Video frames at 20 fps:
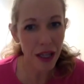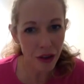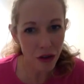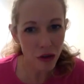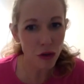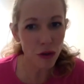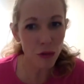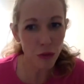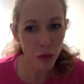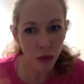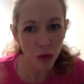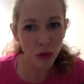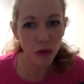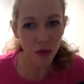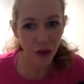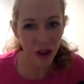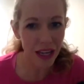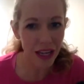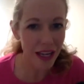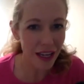do move
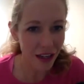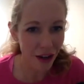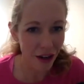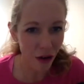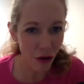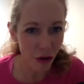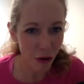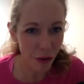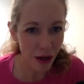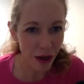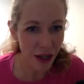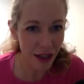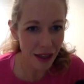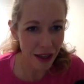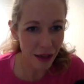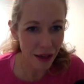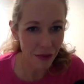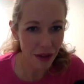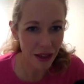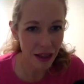ahead a lot quicker
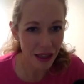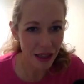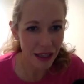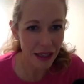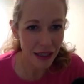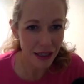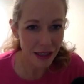than we think,